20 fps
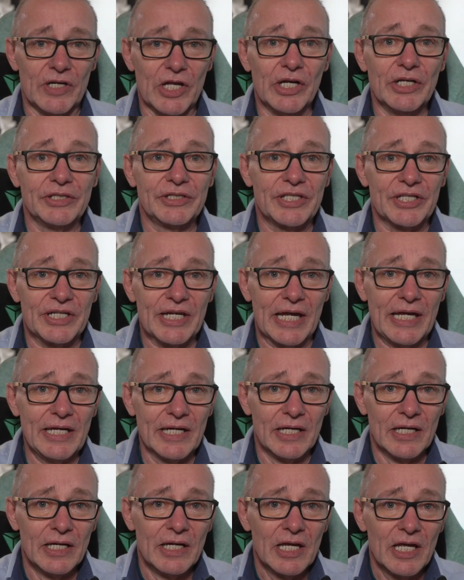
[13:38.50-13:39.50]
learned today,
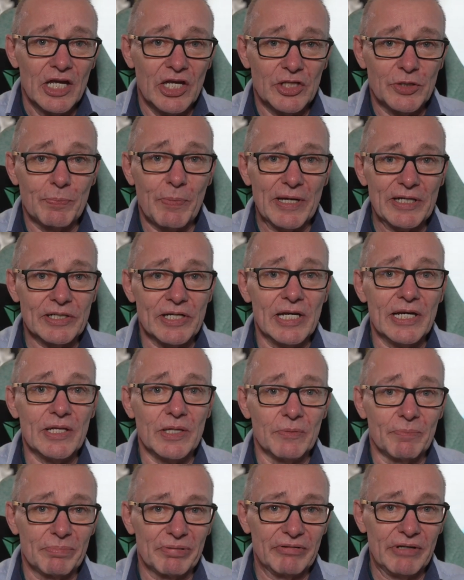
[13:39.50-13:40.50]
especially
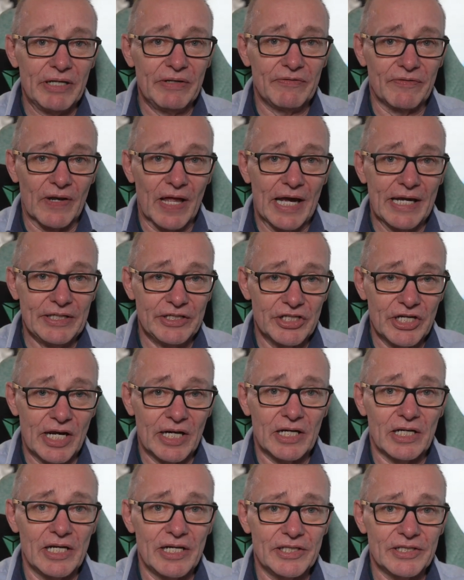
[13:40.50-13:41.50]
the pre-flight
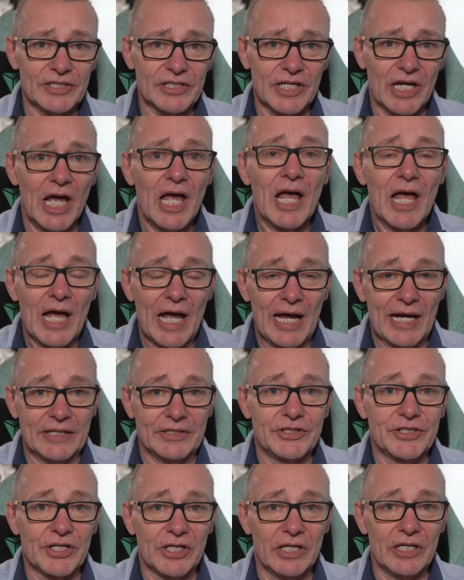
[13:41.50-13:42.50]
checklist,
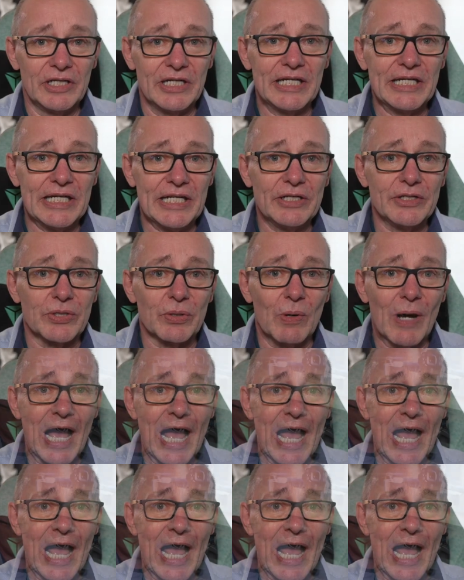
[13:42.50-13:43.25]
and turn it into a